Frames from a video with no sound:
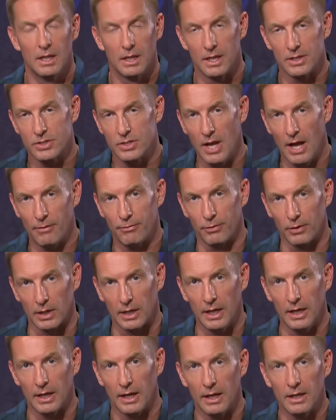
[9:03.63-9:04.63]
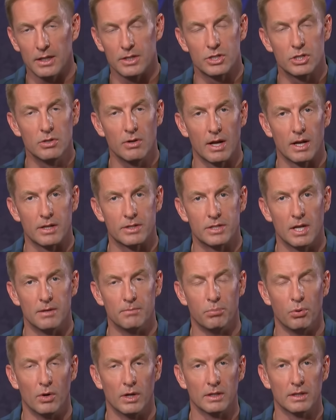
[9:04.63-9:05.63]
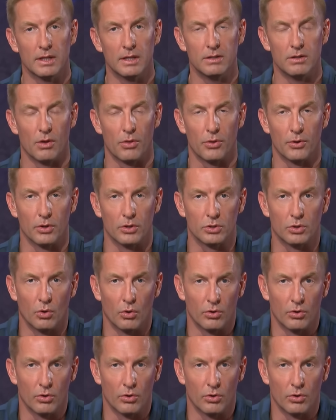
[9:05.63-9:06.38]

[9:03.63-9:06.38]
Let's not forget LSU had a 10-point lead in the third